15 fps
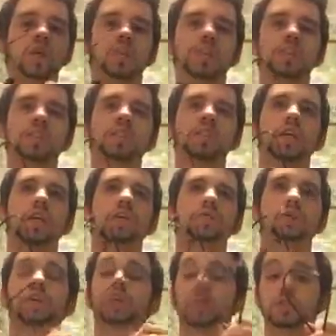let's say
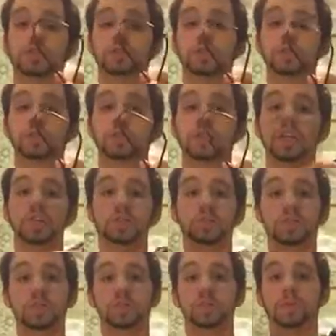if you're a YouTuber that
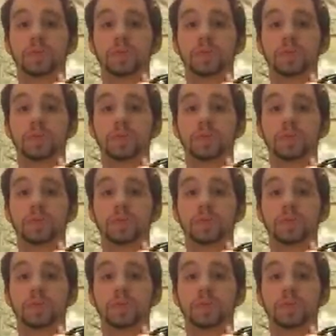uses